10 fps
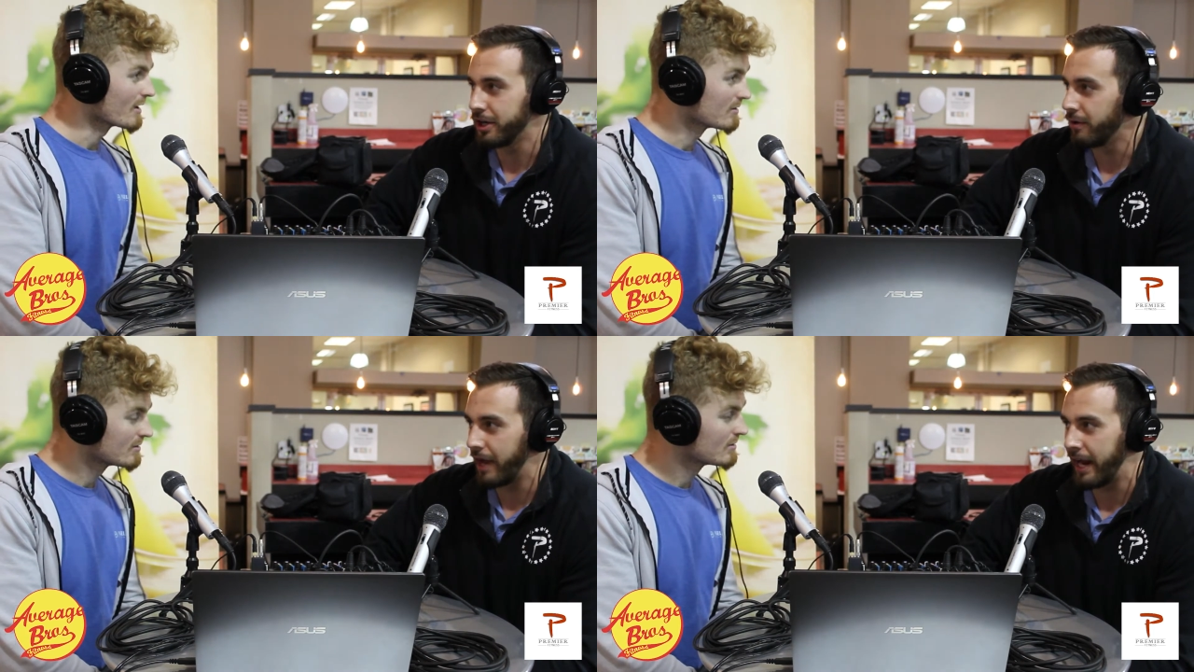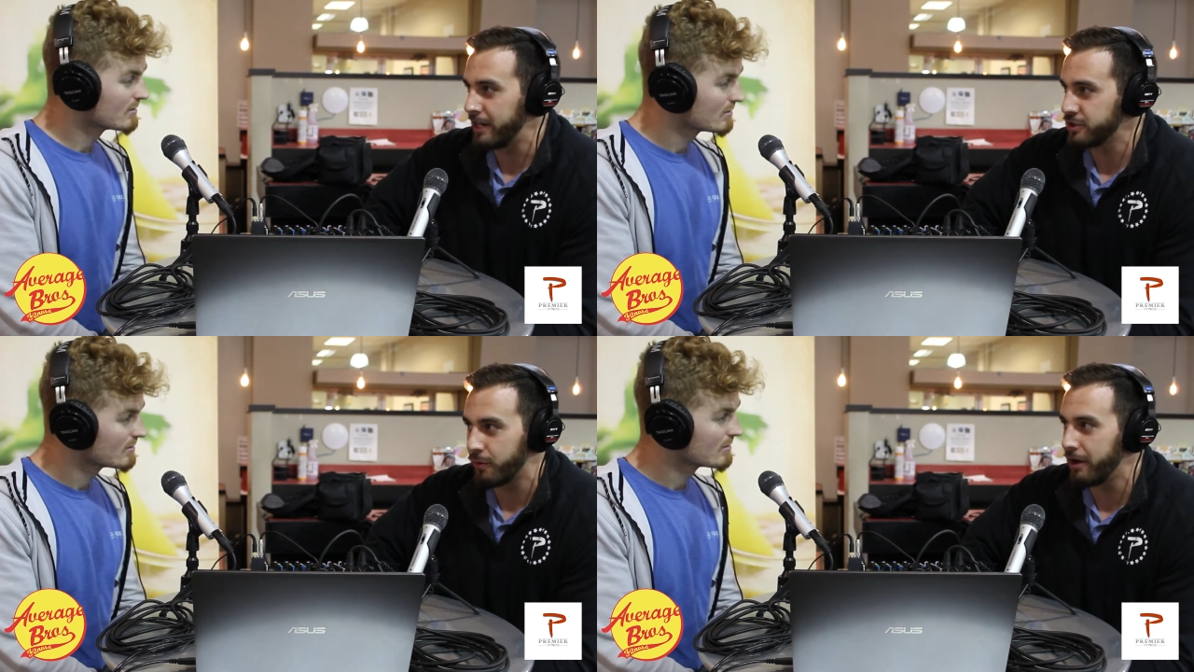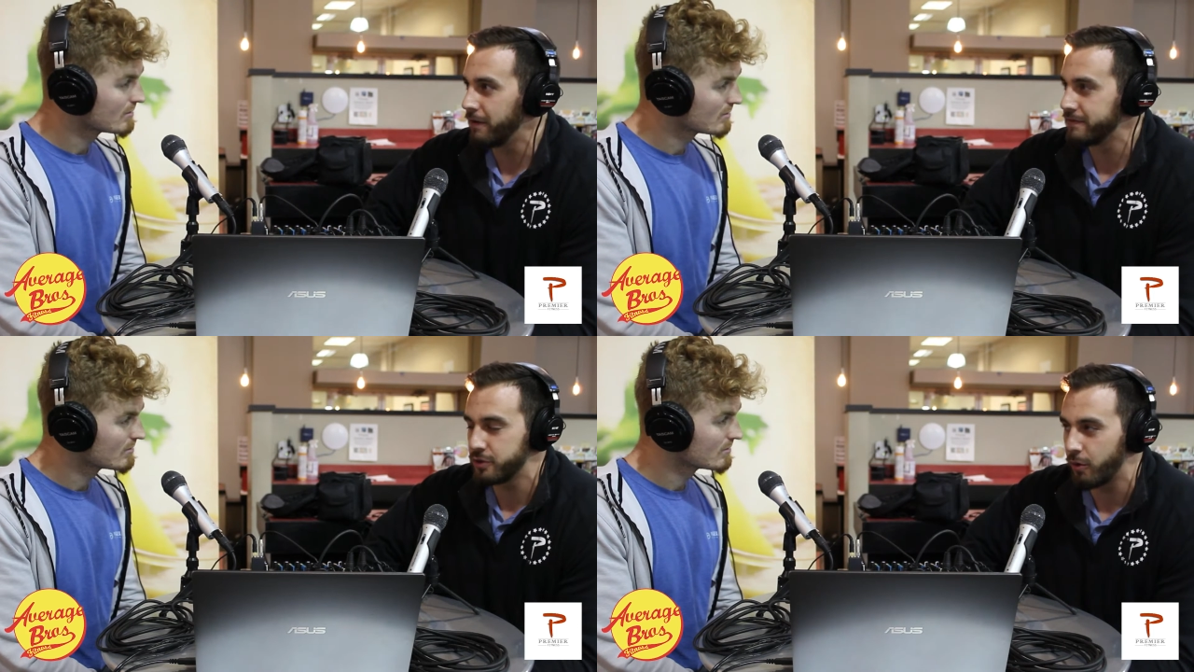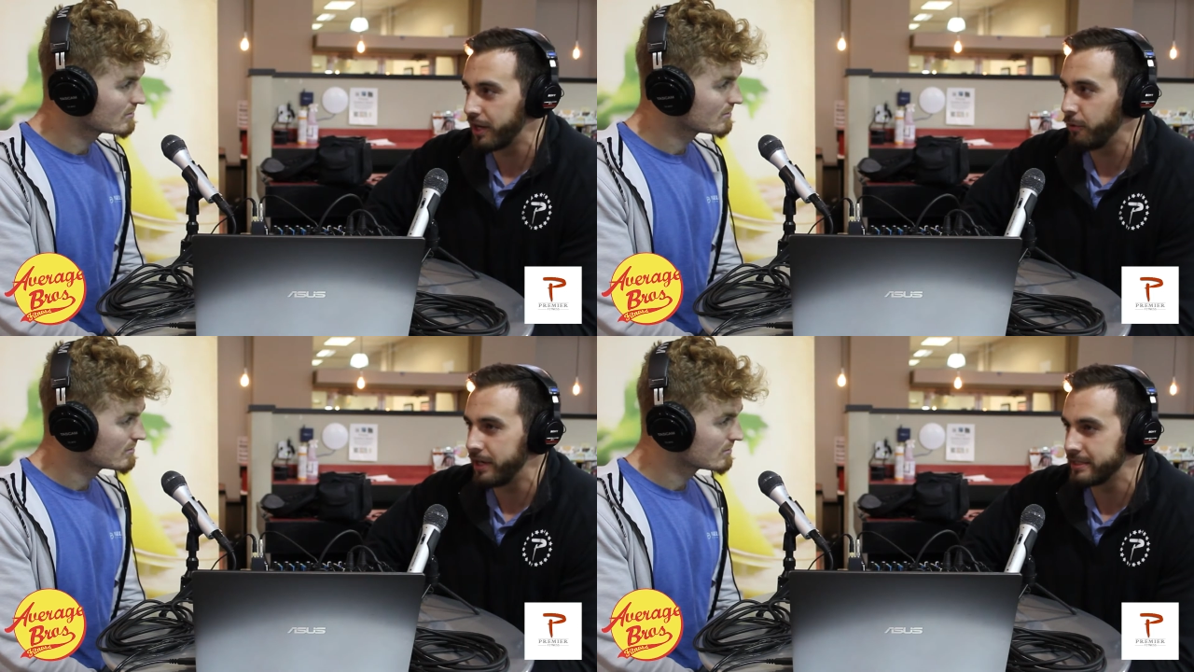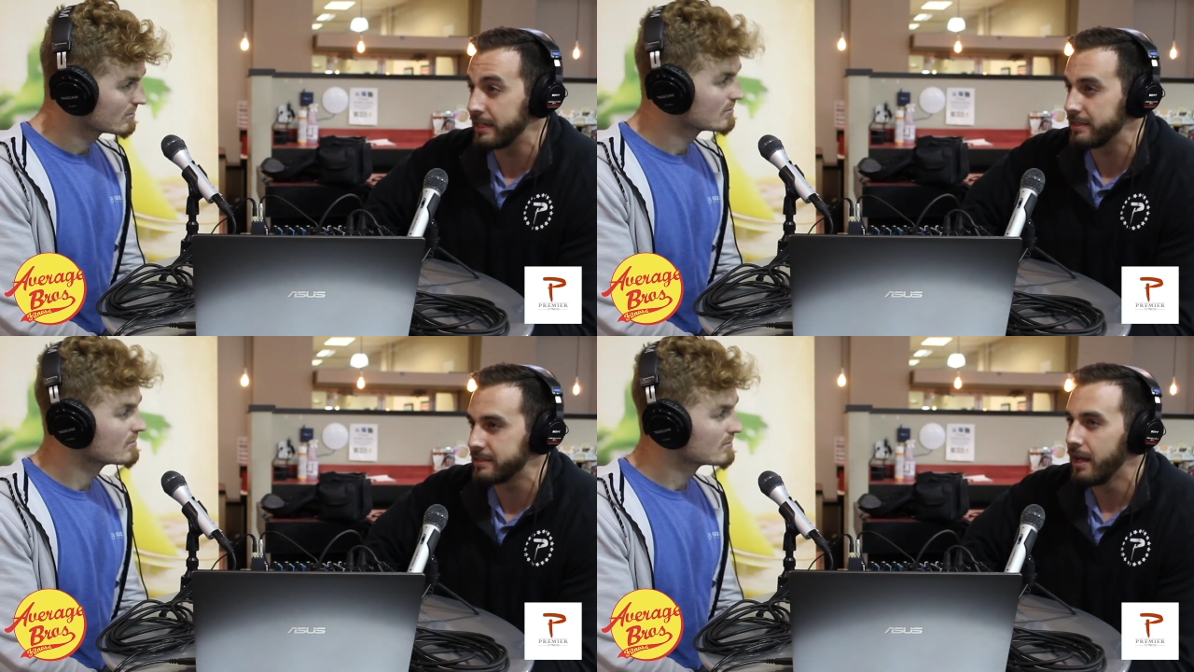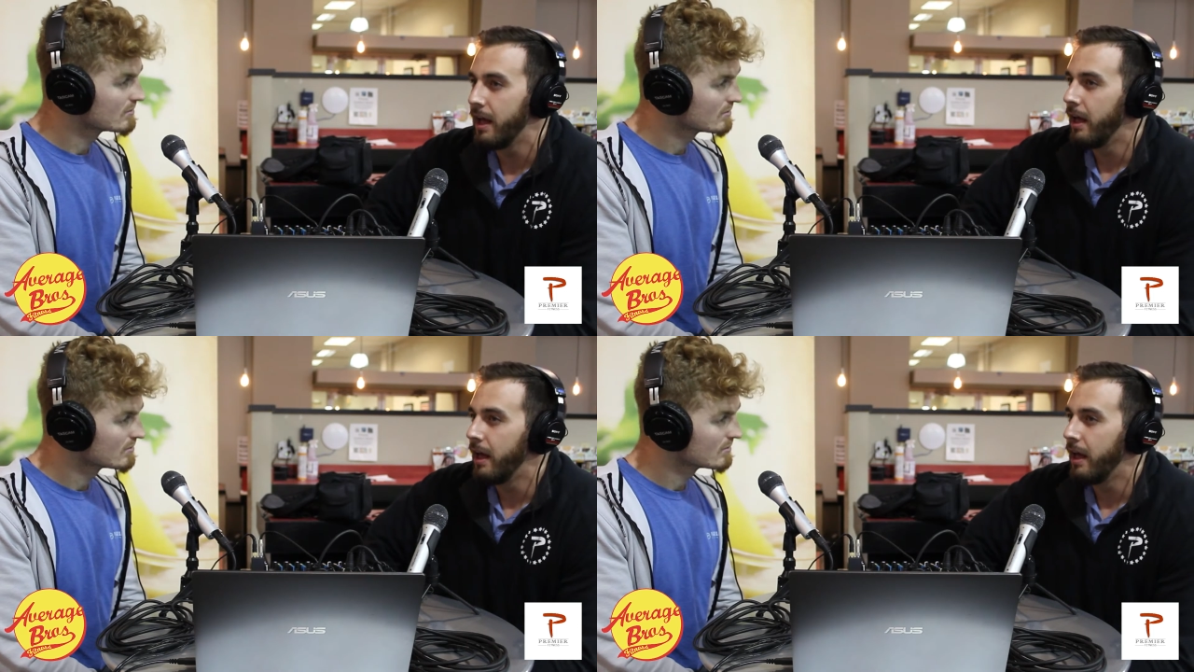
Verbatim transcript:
Speaker 1: you know 8 12 20 weeks and it's